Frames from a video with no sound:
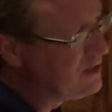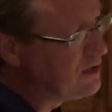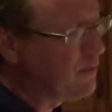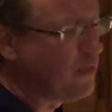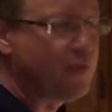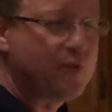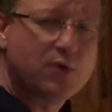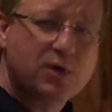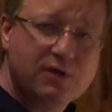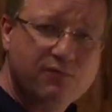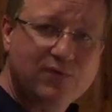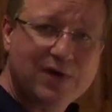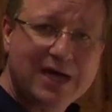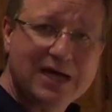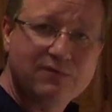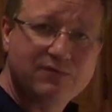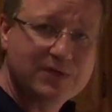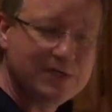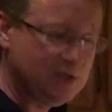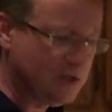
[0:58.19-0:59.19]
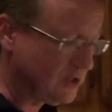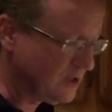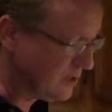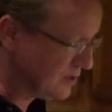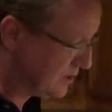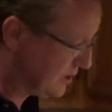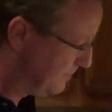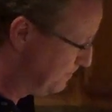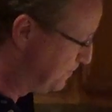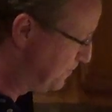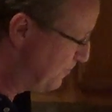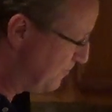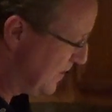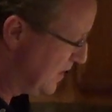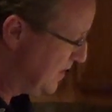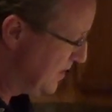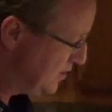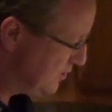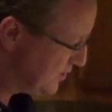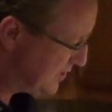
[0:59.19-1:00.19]
to 35 inches,
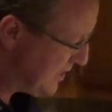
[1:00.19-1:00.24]
you